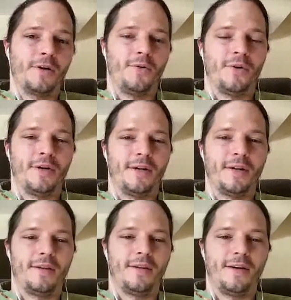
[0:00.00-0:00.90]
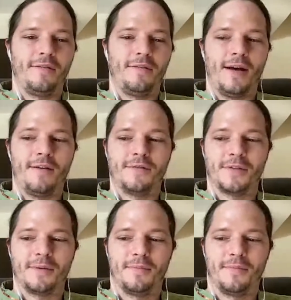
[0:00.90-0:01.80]
for Bitcoin, and they have
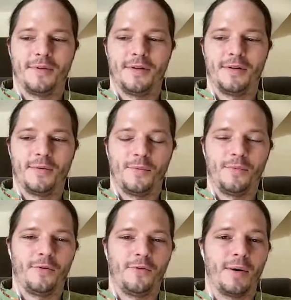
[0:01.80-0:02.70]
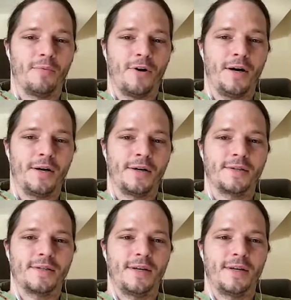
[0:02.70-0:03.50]
some uh, great products.